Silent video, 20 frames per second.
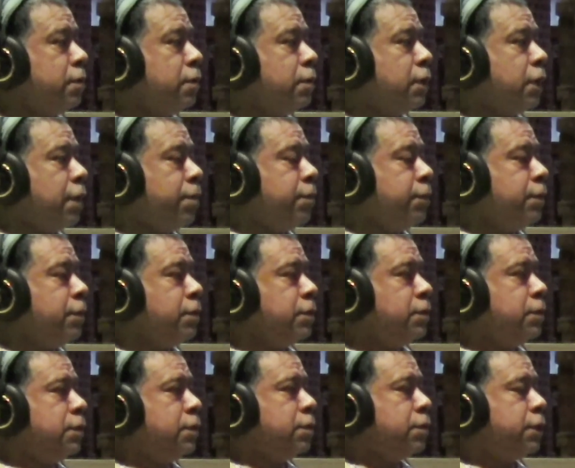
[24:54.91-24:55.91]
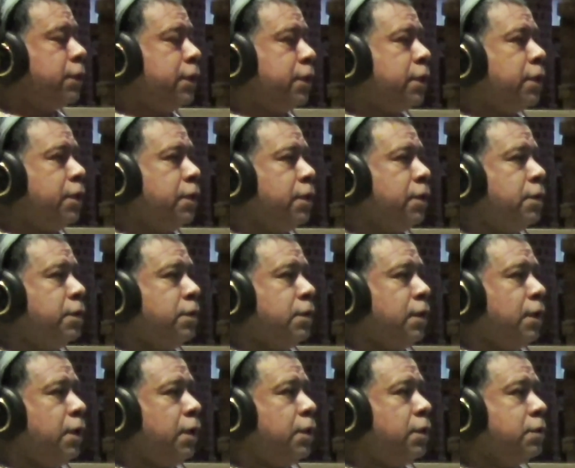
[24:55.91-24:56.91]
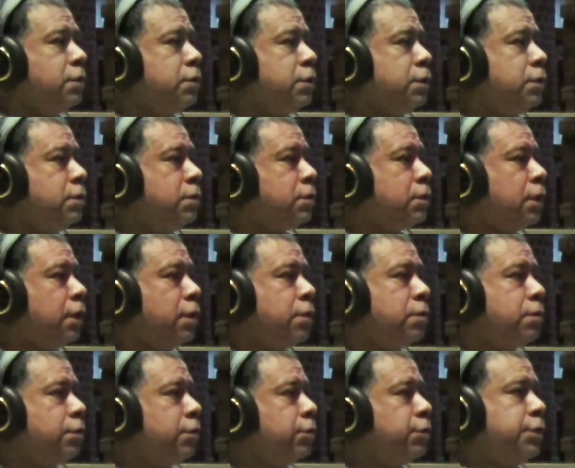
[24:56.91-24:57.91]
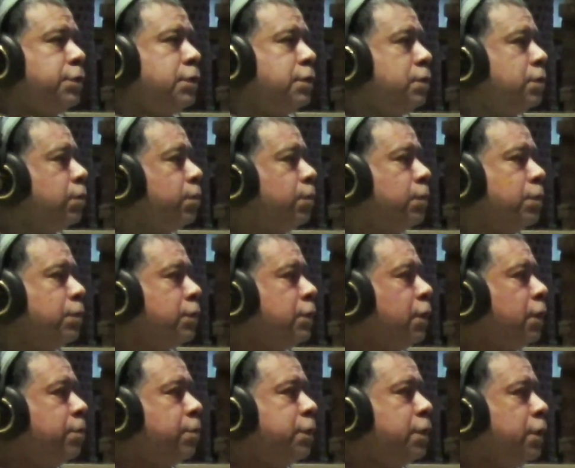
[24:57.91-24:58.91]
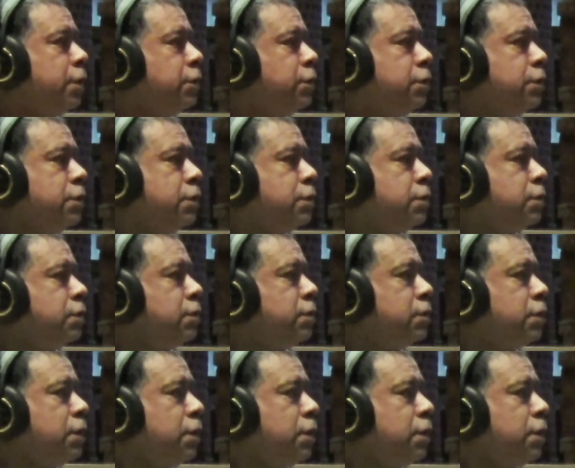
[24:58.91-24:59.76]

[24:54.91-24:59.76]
Labyrinth is still kicking and just got 13 award nominations,